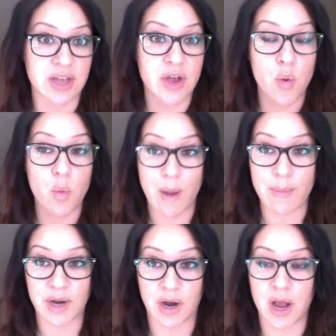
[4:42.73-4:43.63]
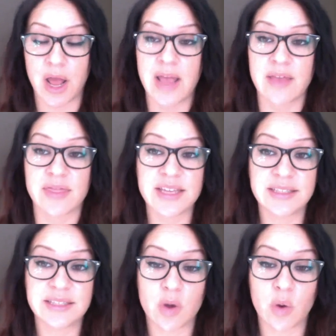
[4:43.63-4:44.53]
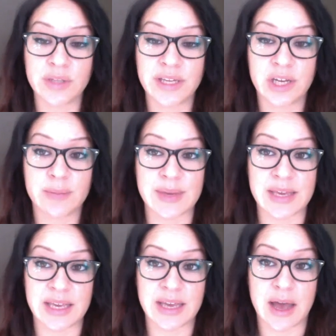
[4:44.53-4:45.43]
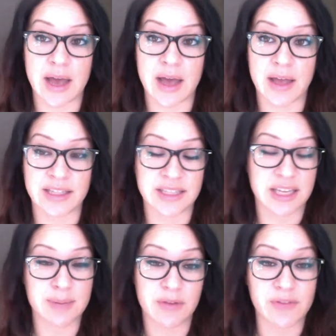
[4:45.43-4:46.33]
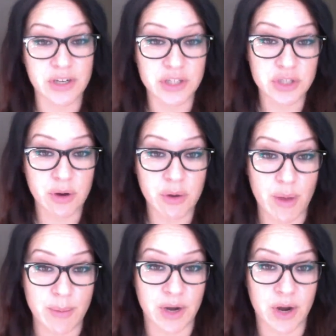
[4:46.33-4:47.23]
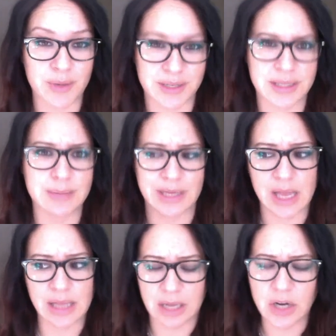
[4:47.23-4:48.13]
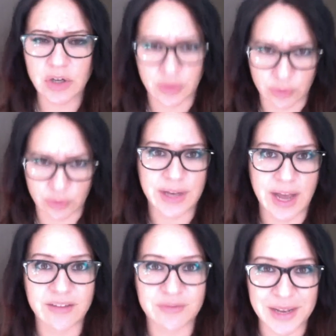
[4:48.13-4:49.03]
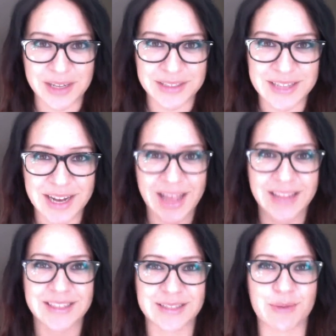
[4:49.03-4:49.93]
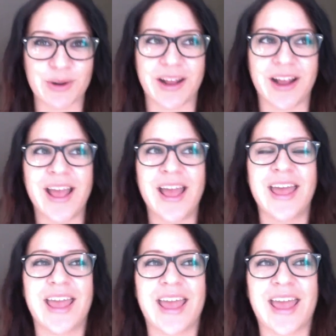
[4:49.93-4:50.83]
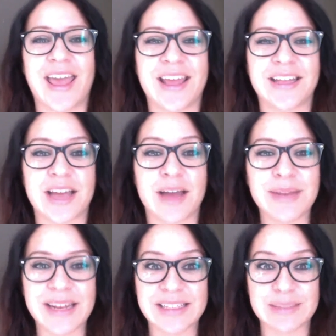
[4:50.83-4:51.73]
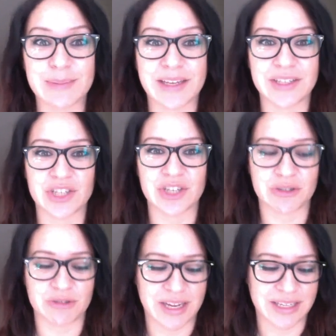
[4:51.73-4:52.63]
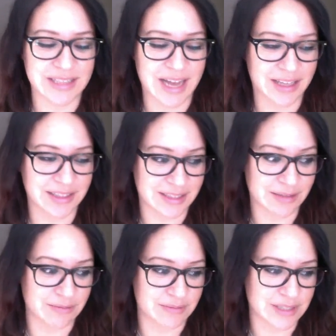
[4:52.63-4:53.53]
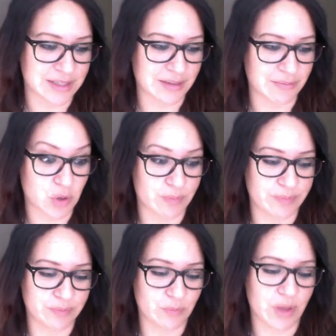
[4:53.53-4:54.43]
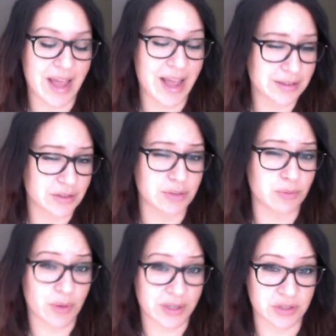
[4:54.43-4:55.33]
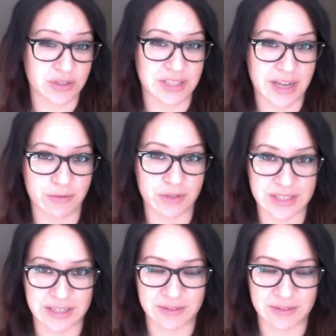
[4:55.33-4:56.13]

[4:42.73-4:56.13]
webinar. This is only going to be, uh, it's going to be a very short webinar, but it's going to be a lot longer than three and a half minutes that I had this morning. And I'm going to explain to you exact some, some, well, answer some questions that I've received.